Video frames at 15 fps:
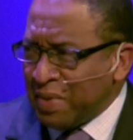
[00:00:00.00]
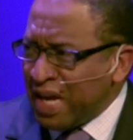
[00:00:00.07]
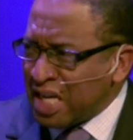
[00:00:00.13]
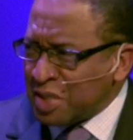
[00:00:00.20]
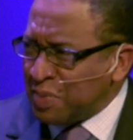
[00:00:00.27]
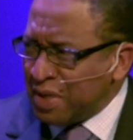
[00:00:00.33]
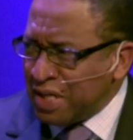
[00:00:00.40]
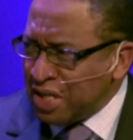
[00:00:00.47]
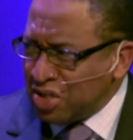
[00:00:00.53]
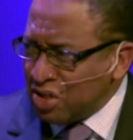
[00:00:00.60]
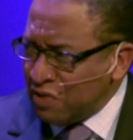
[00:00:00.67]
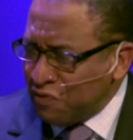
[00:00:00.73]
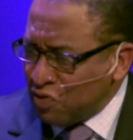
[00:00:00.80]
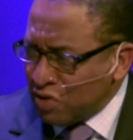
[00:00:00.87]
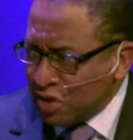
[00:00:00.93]

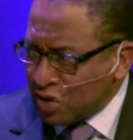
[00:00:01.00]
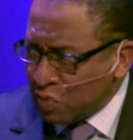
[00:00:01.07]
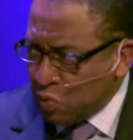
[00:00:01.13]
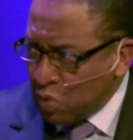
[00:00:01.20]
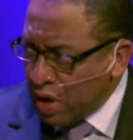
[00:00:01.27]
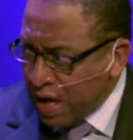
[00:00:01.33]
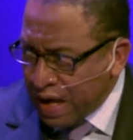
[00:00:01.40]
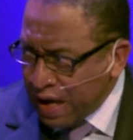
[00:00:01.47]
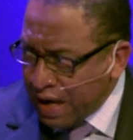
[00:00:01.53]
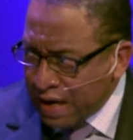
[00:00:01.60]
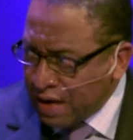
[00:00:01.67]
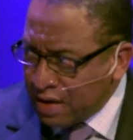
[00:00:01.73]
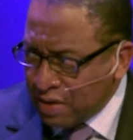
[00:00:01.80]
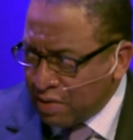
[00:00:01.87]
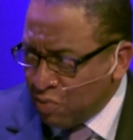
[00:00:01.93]
explanation for this
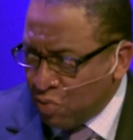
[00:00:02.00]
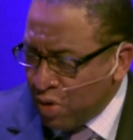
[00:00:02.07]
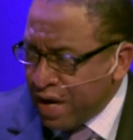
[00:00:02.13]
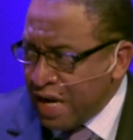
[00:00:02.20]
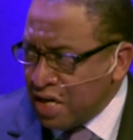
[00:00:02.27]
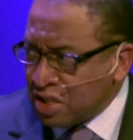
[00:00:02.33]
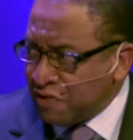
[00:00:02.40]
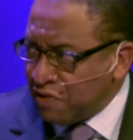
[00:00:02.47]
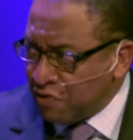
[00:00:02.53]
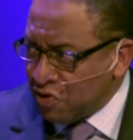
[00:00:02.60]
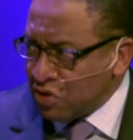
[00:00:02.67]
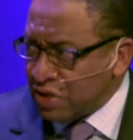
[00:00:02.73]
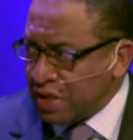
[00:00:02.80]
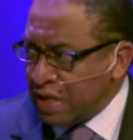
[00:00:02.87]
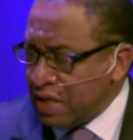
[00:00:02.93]
wide range of
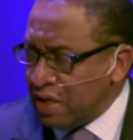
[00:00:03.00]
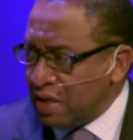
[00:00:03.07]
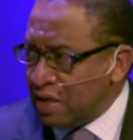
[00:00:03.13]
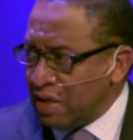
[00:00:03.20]
diversity?